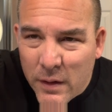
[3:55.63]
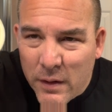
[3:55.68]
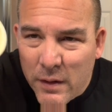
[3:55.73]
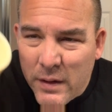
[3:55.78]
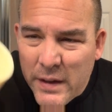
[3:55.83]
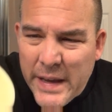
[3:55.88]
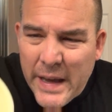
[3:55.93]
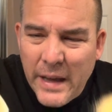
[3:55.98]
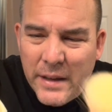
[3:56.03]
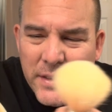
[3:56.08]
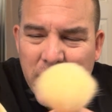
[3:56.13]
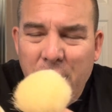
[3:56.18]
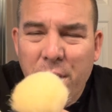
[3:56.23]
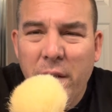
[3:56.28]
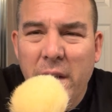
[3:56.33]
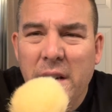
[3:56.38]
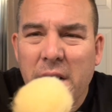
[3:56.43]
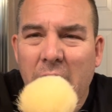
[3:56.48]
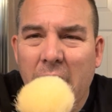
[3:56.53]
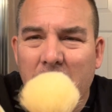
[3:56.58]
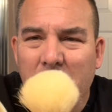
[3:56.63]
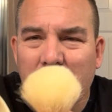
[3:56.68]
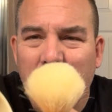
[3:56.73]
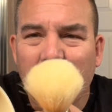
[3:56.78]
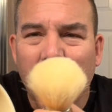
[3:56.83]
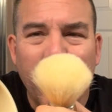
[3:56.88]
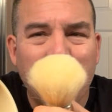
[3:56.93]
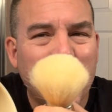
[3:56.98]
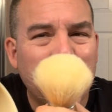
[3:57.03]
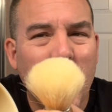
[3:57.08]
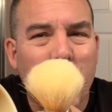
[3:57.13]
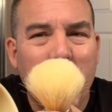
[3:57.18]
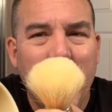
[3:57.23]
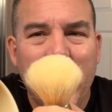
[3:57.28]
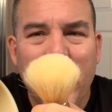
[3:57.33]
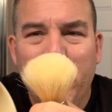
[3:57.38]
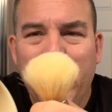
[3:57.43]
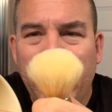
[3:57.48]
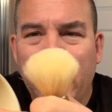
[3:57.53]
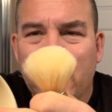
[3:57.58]
yeah, definitely not a soft soap by
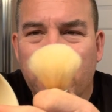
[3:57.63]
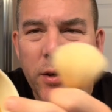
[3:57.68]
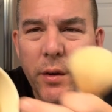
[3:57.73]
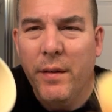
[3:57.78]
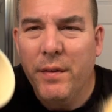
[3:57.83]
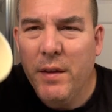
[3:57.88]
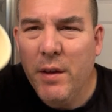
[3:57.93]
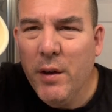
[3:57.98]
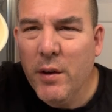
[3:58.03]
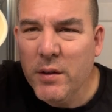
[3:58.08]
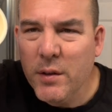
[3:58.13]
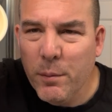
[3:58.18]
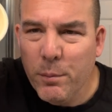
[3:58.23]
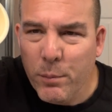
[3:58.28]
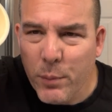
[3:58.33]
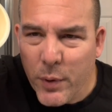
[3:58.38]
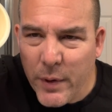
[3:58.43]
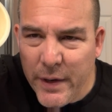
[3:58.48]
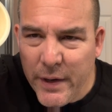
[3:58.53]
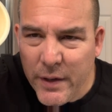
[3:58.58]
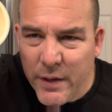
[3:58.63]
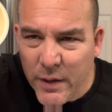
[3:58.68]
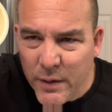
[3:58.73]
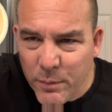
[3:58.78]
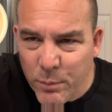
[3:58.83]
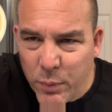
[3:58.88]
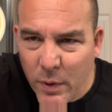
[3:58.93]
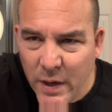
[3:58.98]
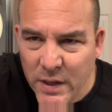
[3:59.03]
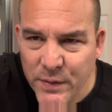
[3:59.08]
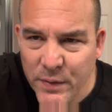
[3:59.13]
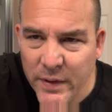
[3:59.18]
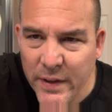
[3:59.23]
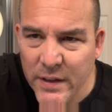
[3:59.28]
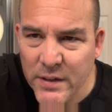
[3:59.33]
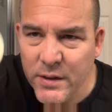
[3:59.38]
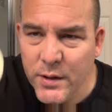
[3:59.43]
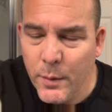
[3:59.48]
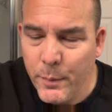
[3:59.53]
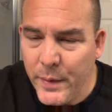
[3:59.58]
any means. So you have to use a pretty good brush for
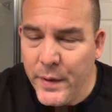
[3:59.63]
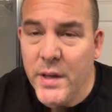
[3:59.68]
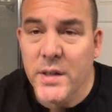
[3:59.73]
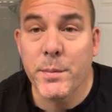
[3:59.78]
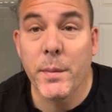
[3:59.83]
this. So I'm going to use